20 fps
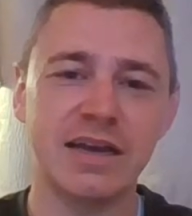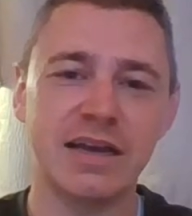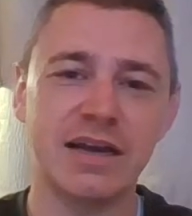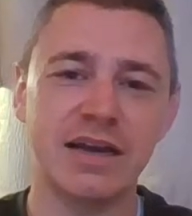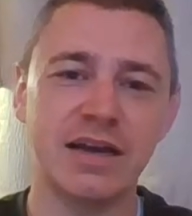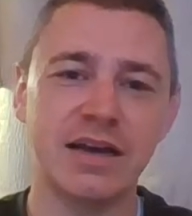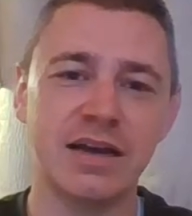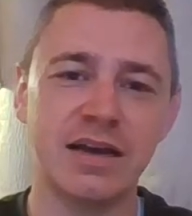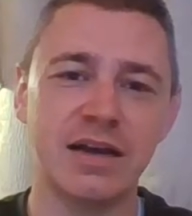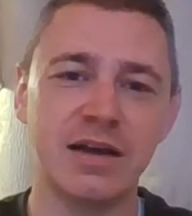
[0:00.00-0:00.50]

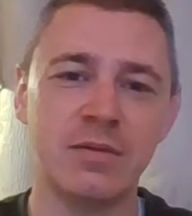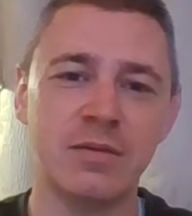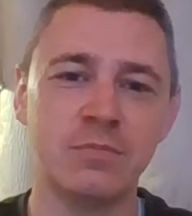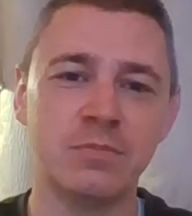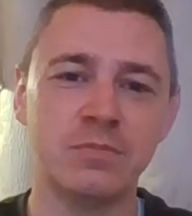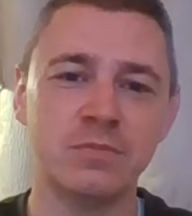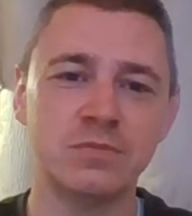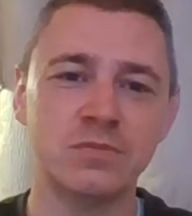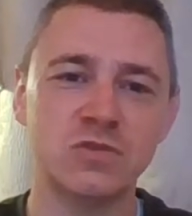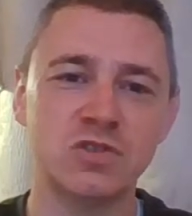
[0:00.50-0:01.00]

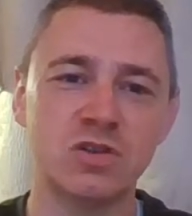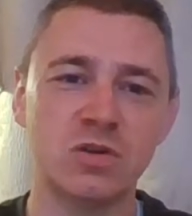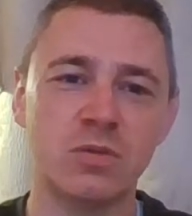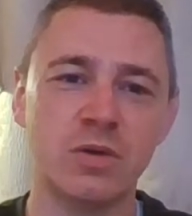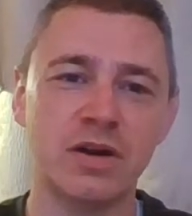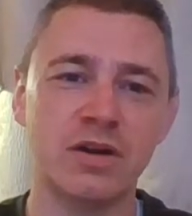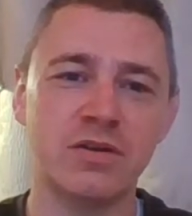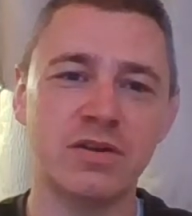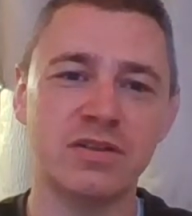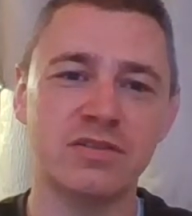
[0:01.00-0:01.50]
So
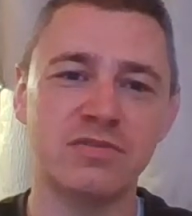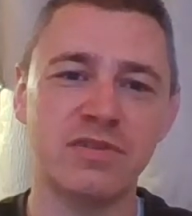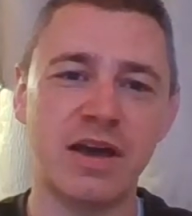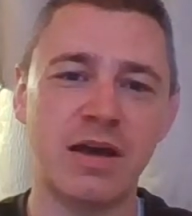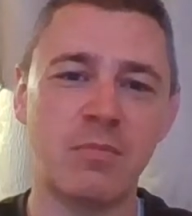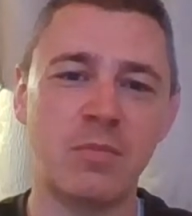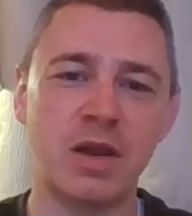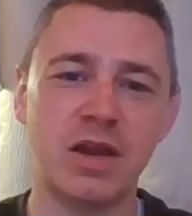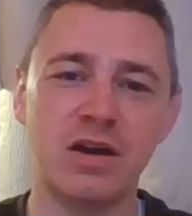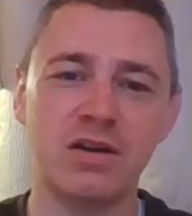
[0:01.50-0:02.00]
whether it's
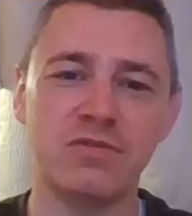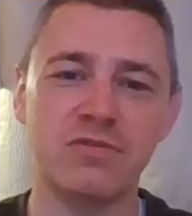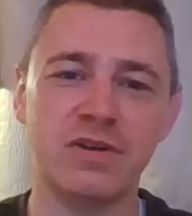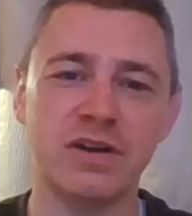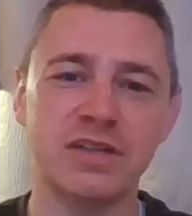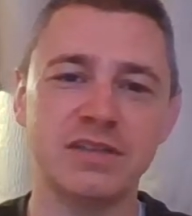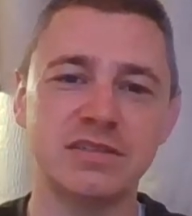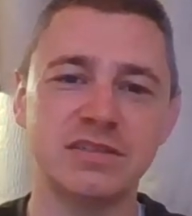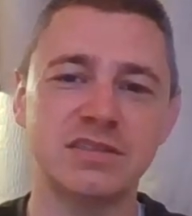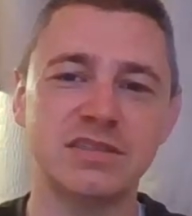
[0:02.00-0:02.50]
family or
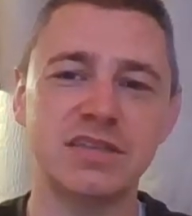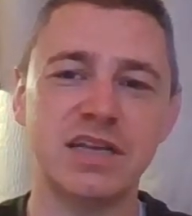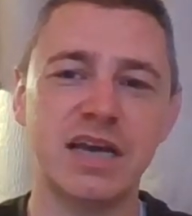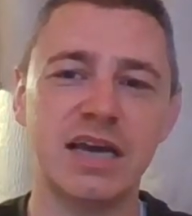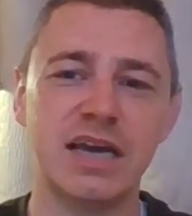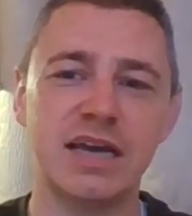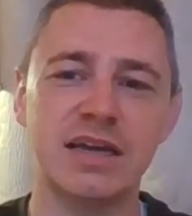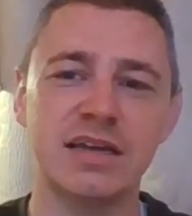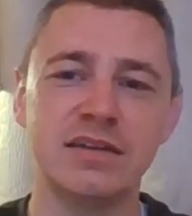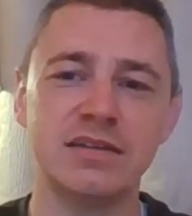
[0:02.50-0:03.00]
friends,
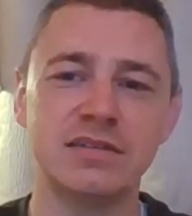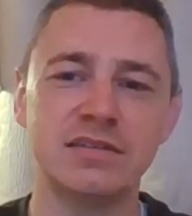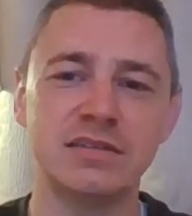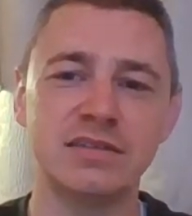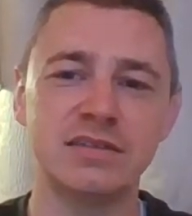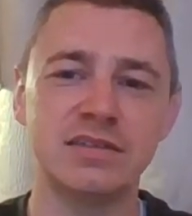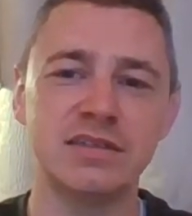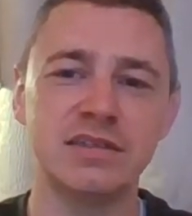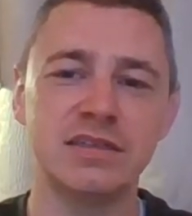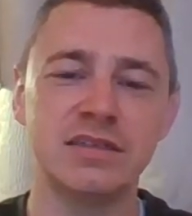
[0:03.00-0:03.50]

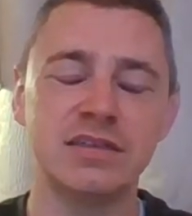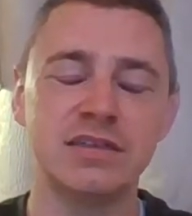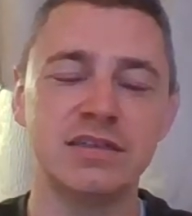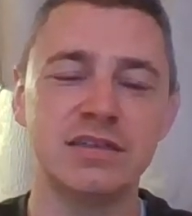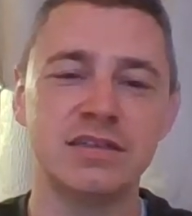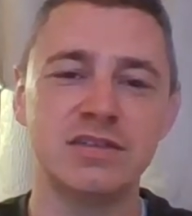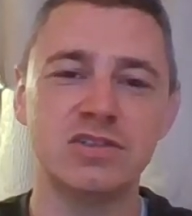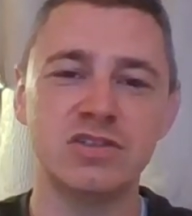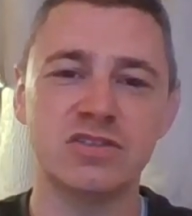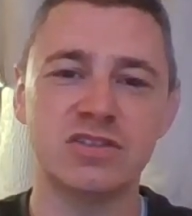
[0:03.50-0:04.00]
and
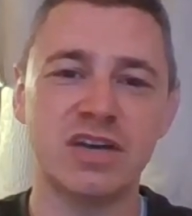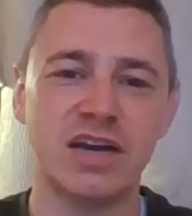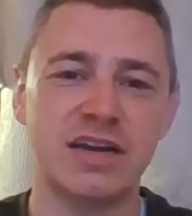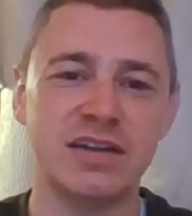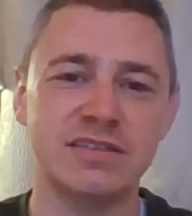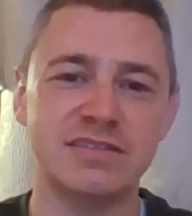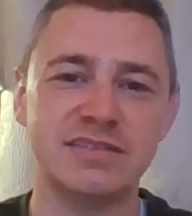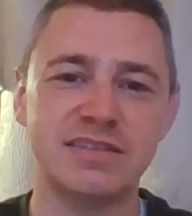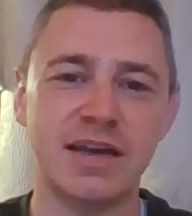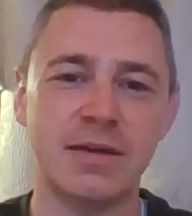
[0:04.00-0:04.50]
just kind
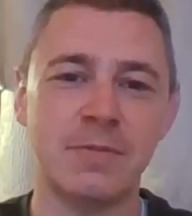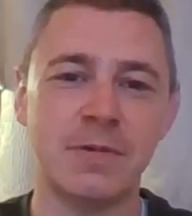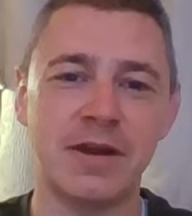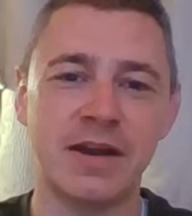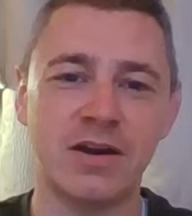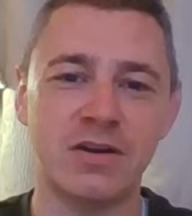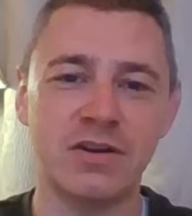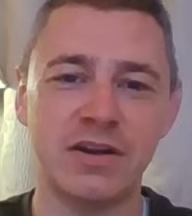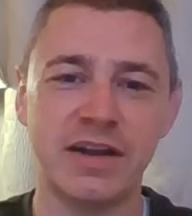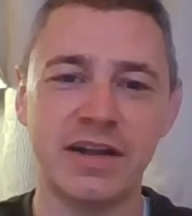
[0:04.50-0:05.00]
of stepping
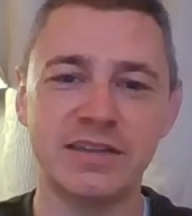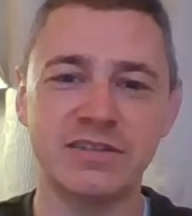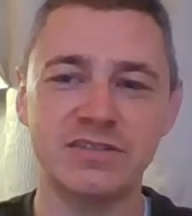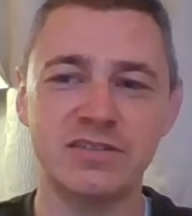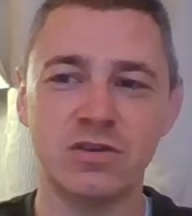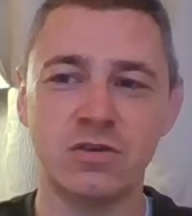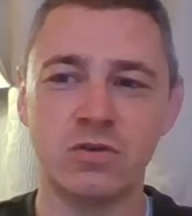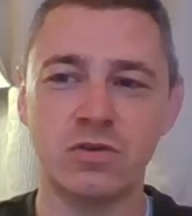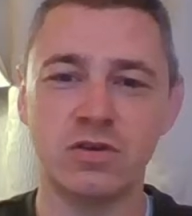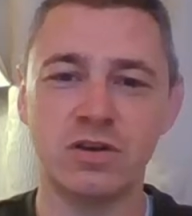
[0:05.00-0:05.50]
out of that
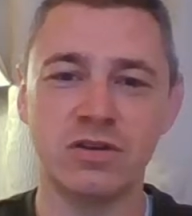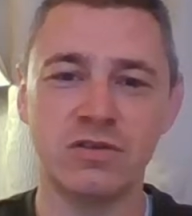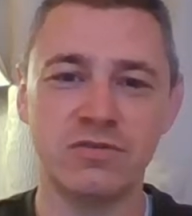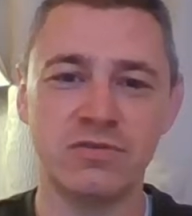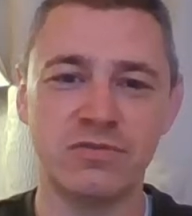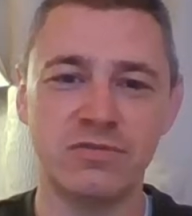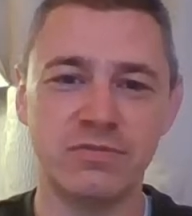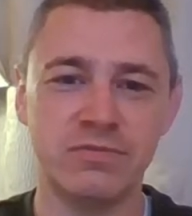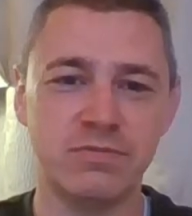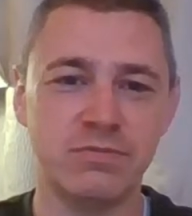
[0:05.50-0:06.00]
zone
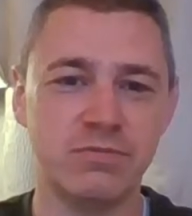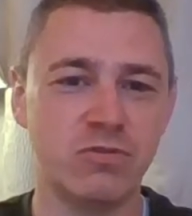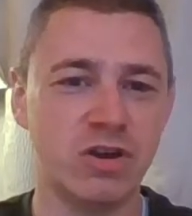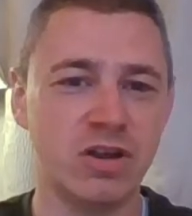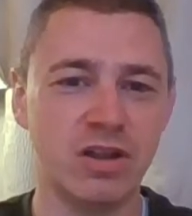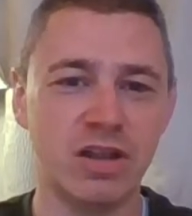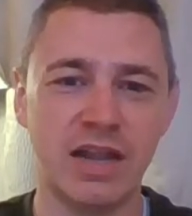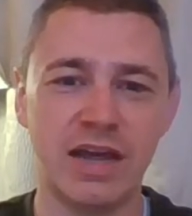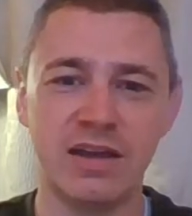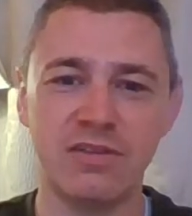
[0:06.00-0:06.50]
of
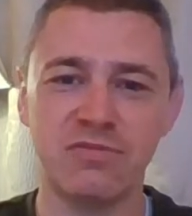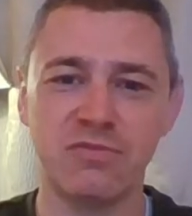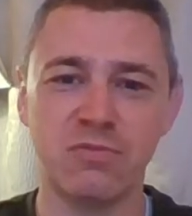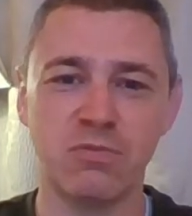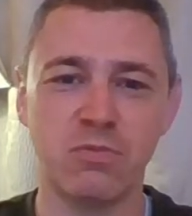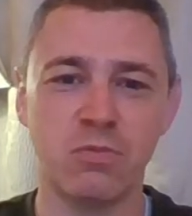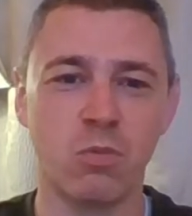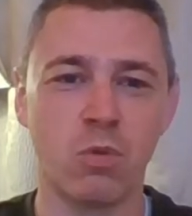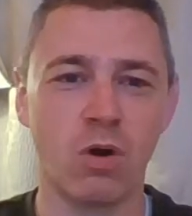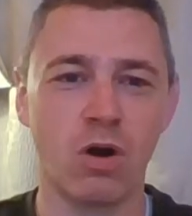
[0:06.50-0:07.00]
real life
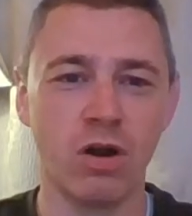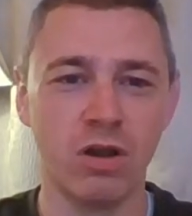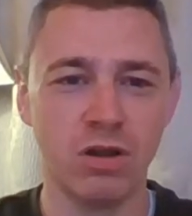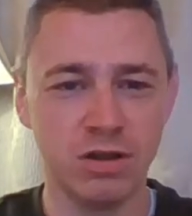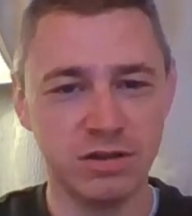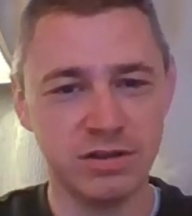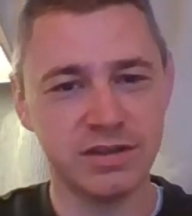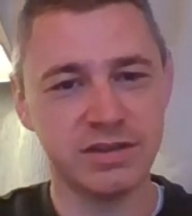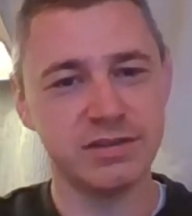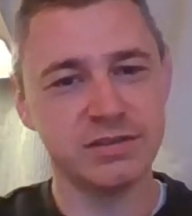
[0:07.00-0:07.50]

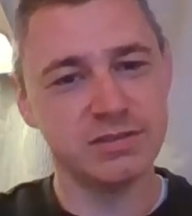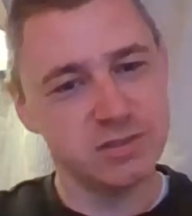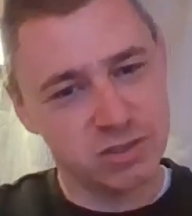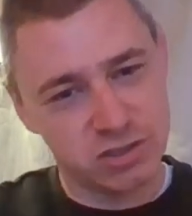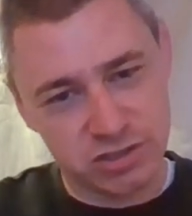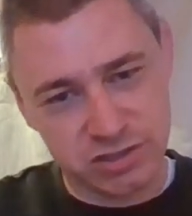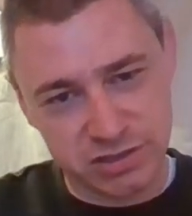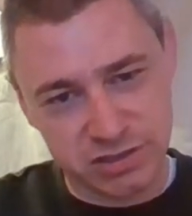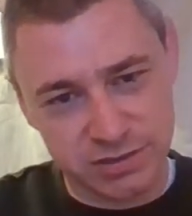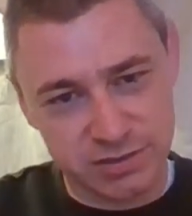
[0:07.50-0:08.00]
world and
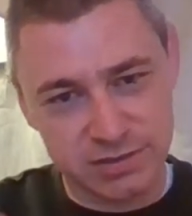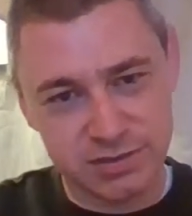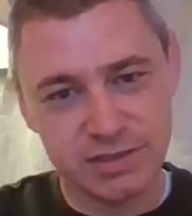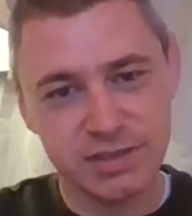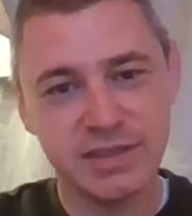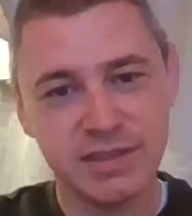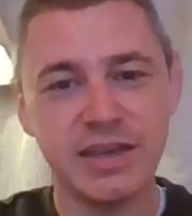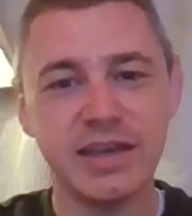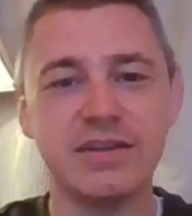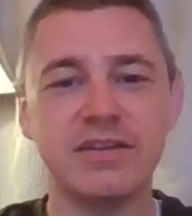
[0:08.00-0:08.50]
just
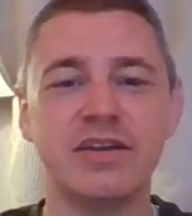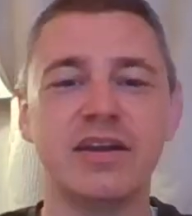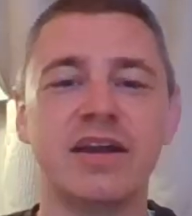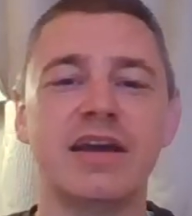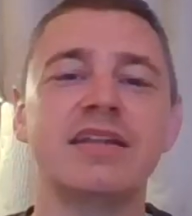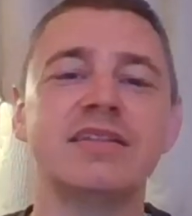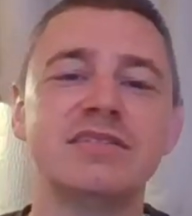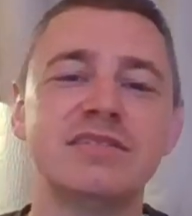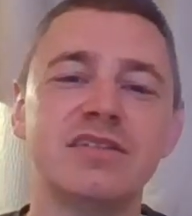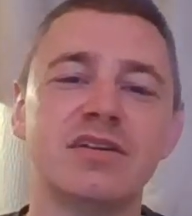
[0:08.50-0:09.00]
getting your
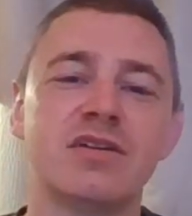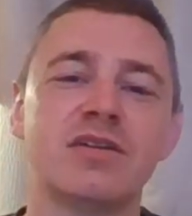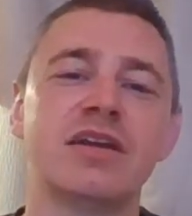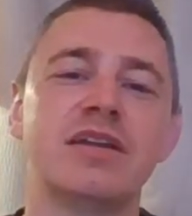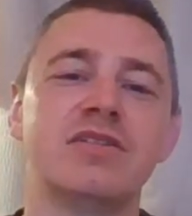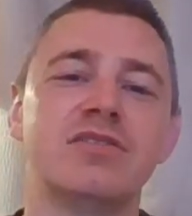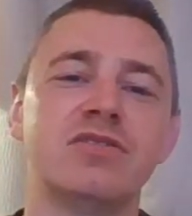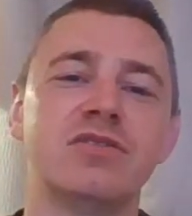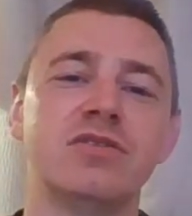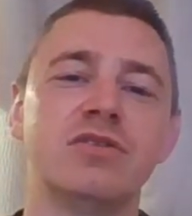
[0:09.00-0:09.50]
head stuck
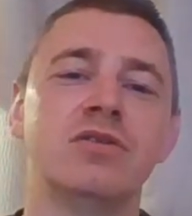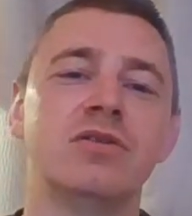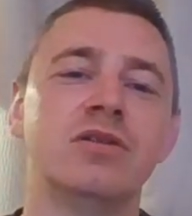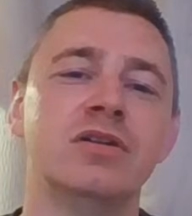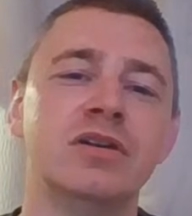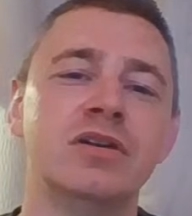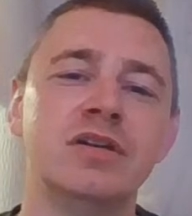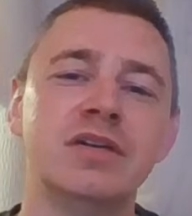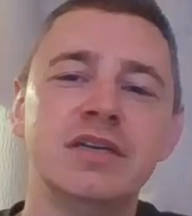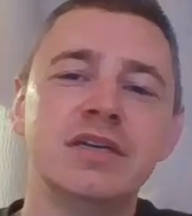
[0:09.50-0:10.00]

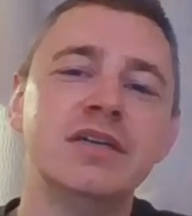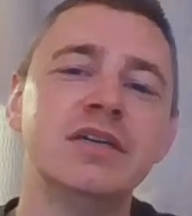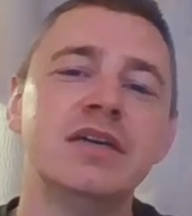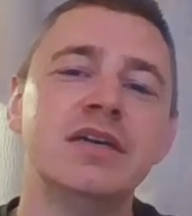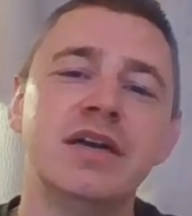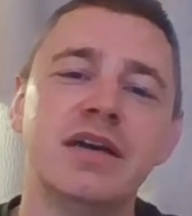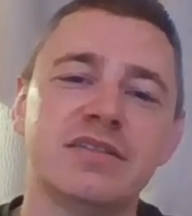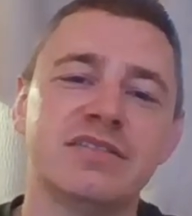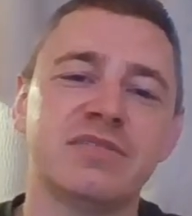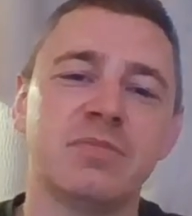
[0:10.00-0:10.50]
into
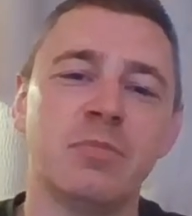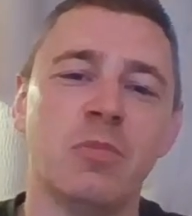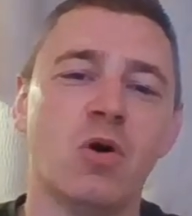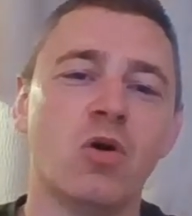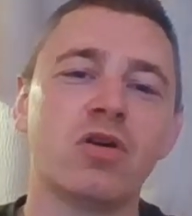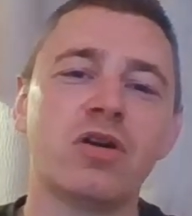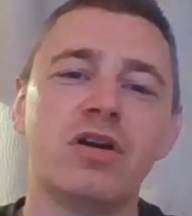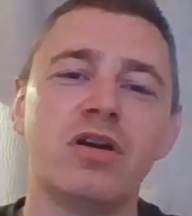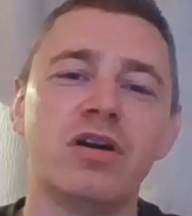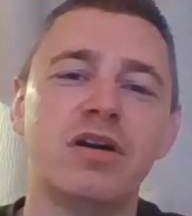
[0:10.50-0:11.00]
a
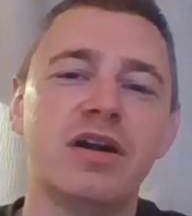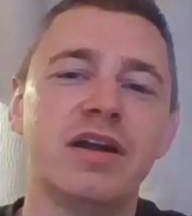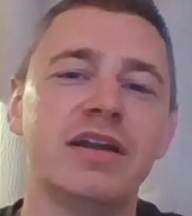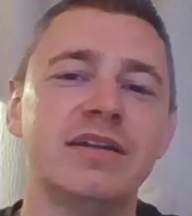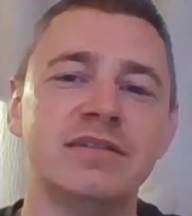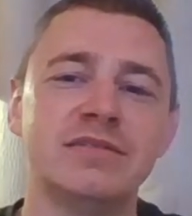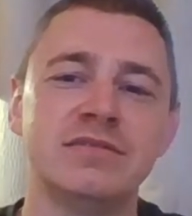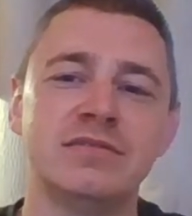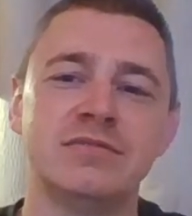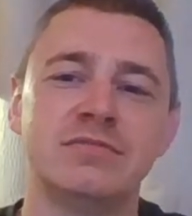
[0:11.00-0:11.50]
smoker
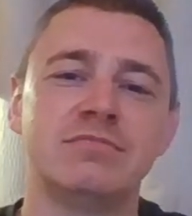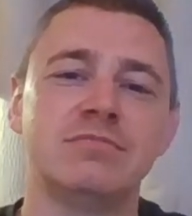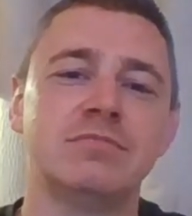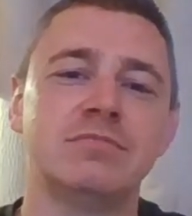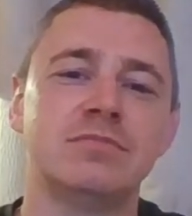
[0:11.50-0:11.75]
and